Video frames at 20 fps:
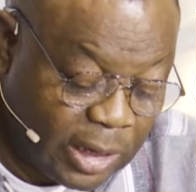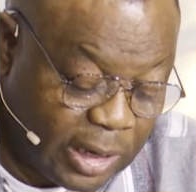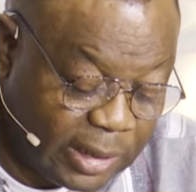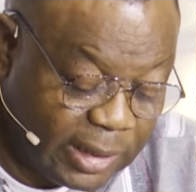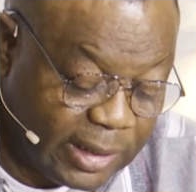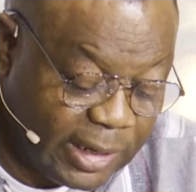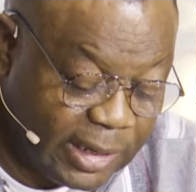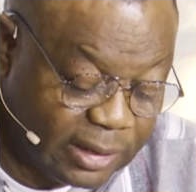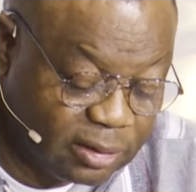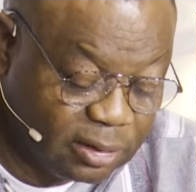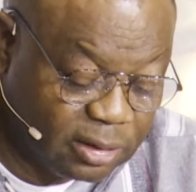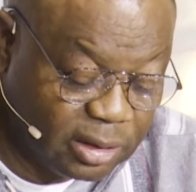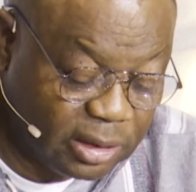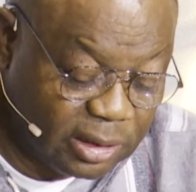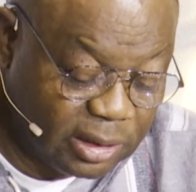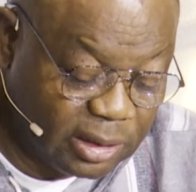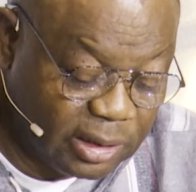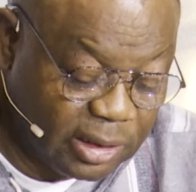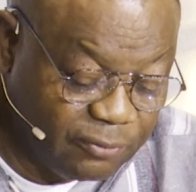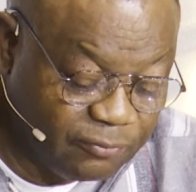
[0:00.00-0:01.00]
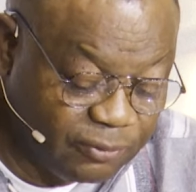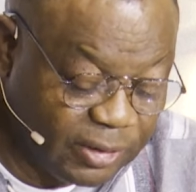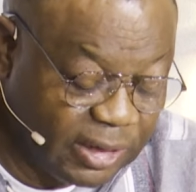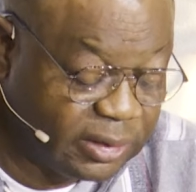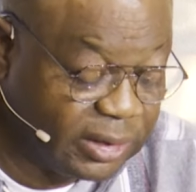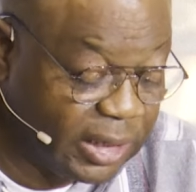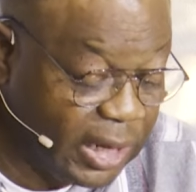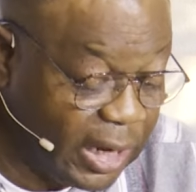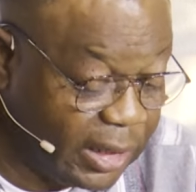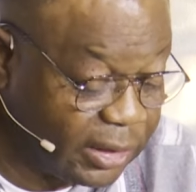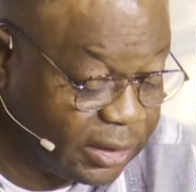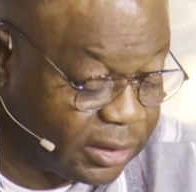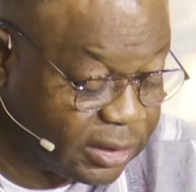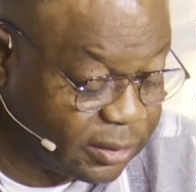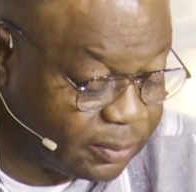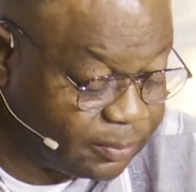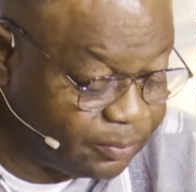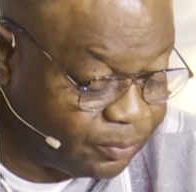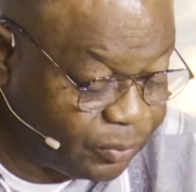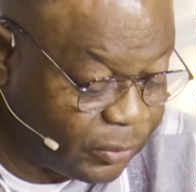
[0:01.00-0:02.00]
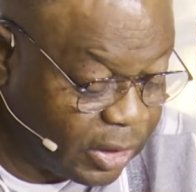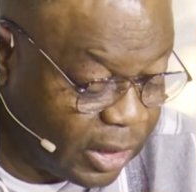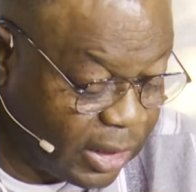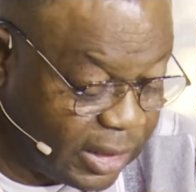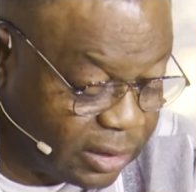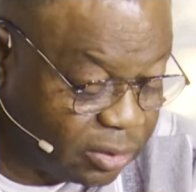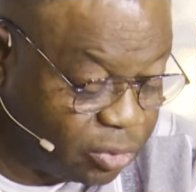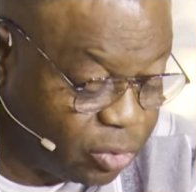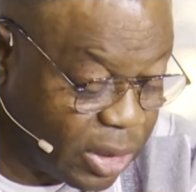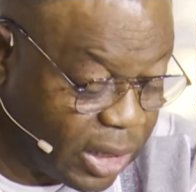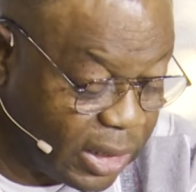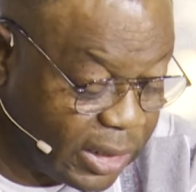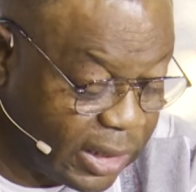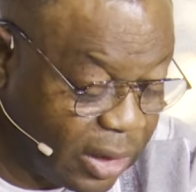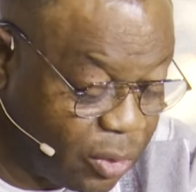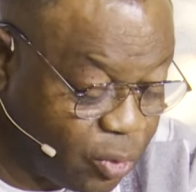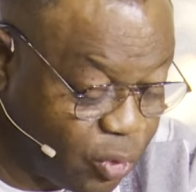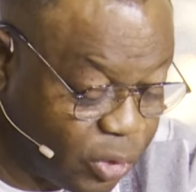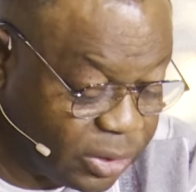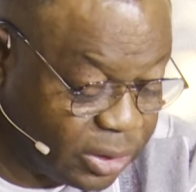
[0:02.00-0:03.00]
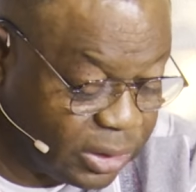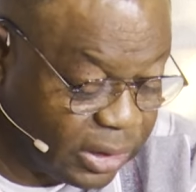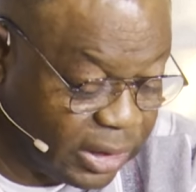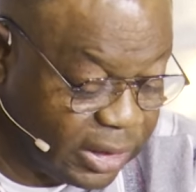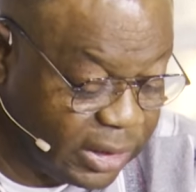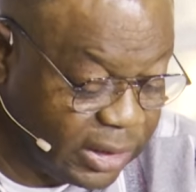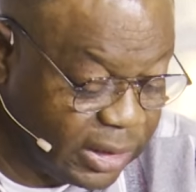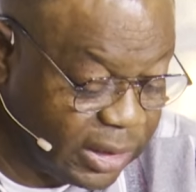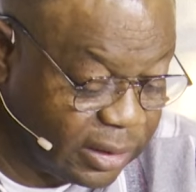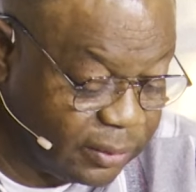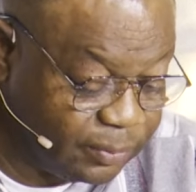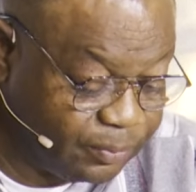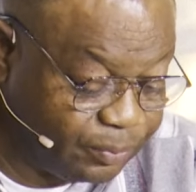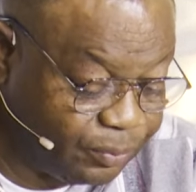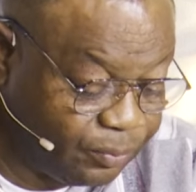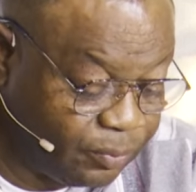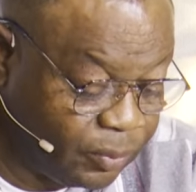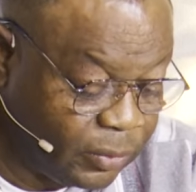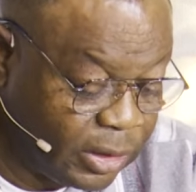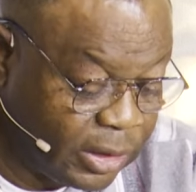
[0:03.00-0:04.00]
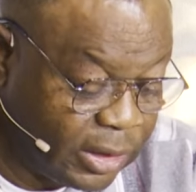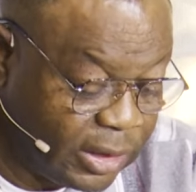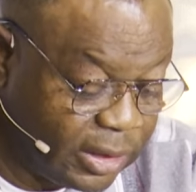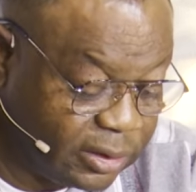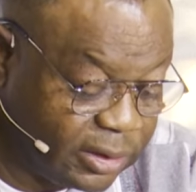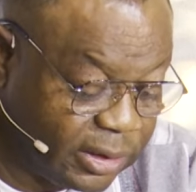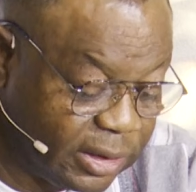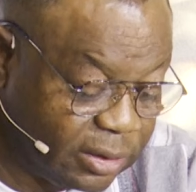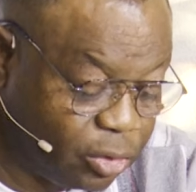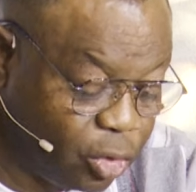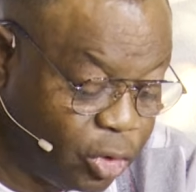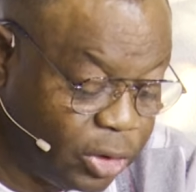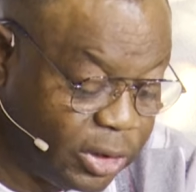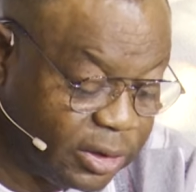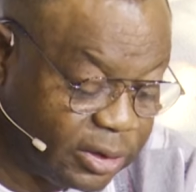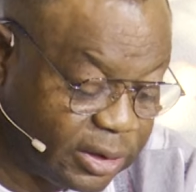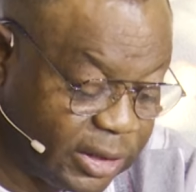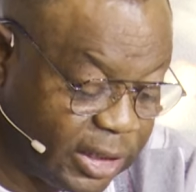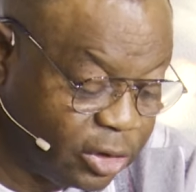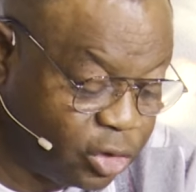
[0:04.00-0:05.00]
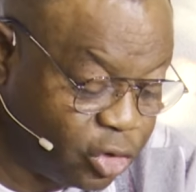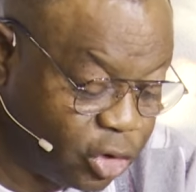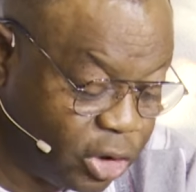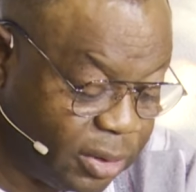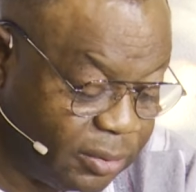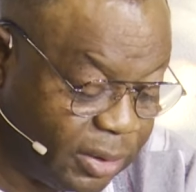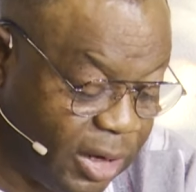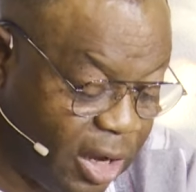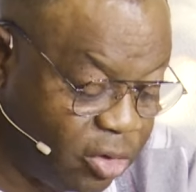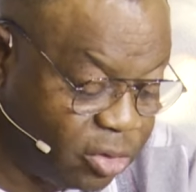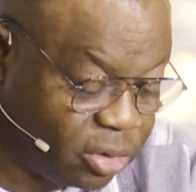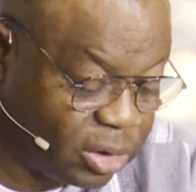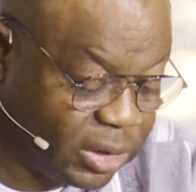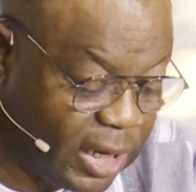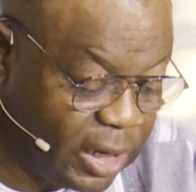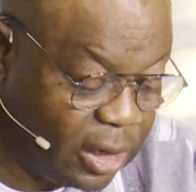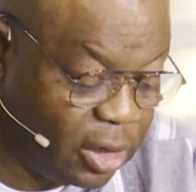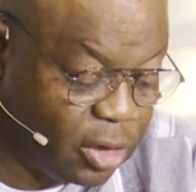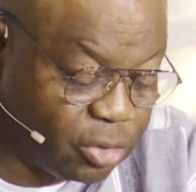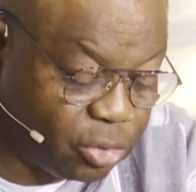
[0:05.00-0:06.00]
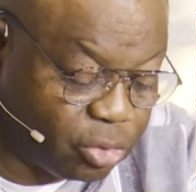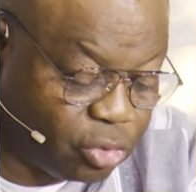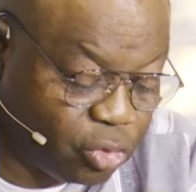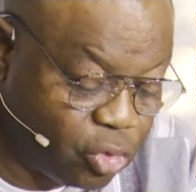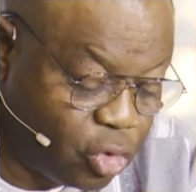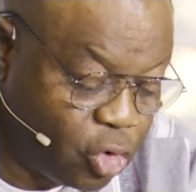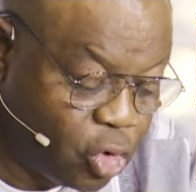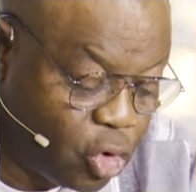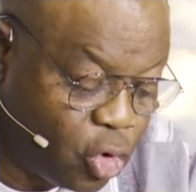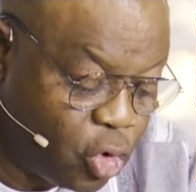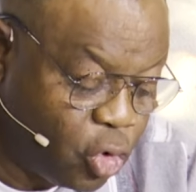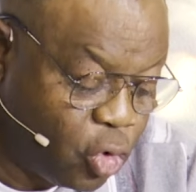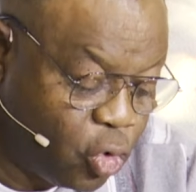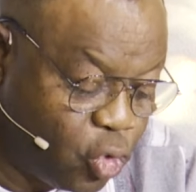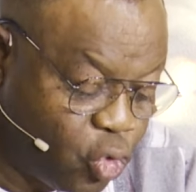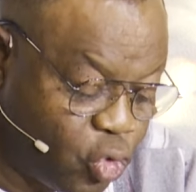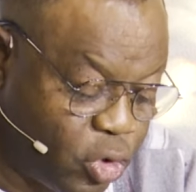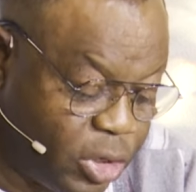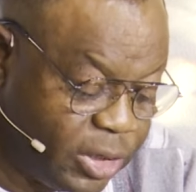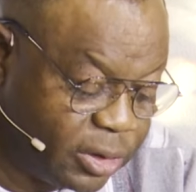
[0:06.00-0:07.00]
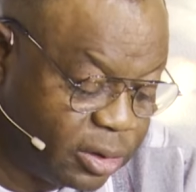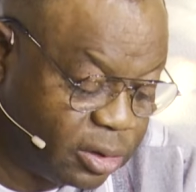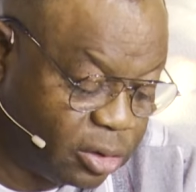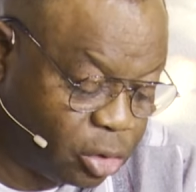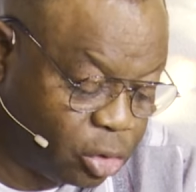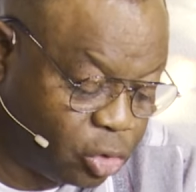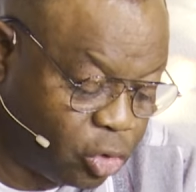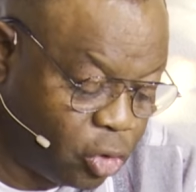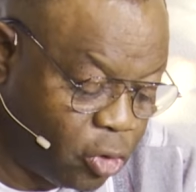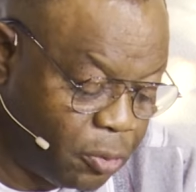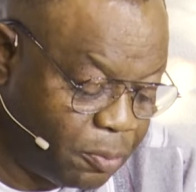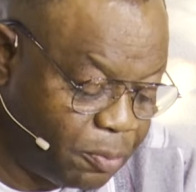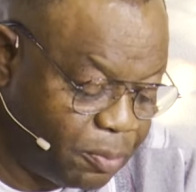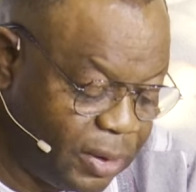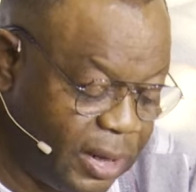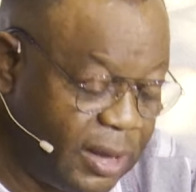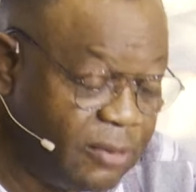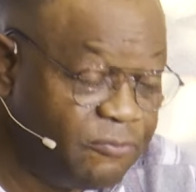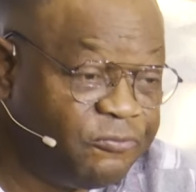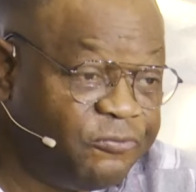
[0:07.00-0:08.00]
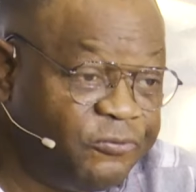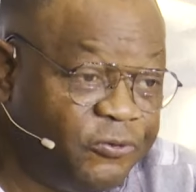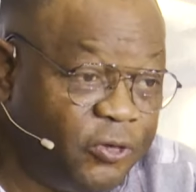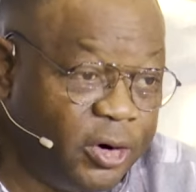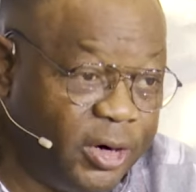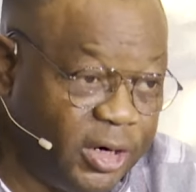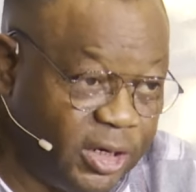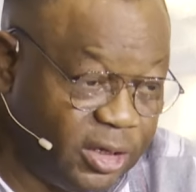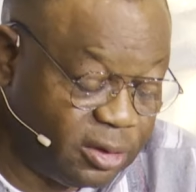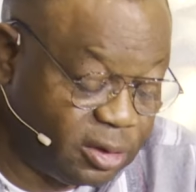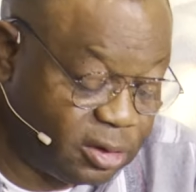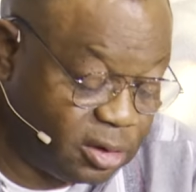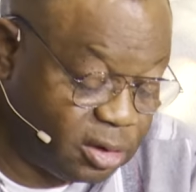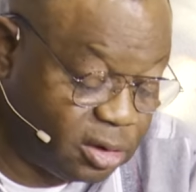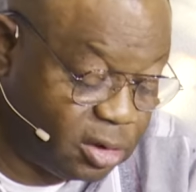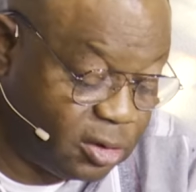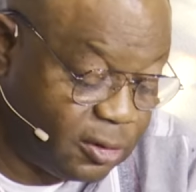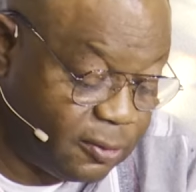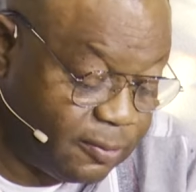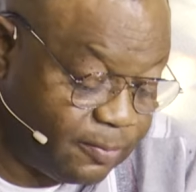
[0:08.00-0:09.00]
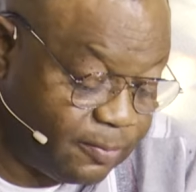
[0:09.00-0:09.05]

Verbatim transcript: And that's in, in verse 8. Let's look at that question again. He says, So they said to him, Now tell us, who is to blame for this?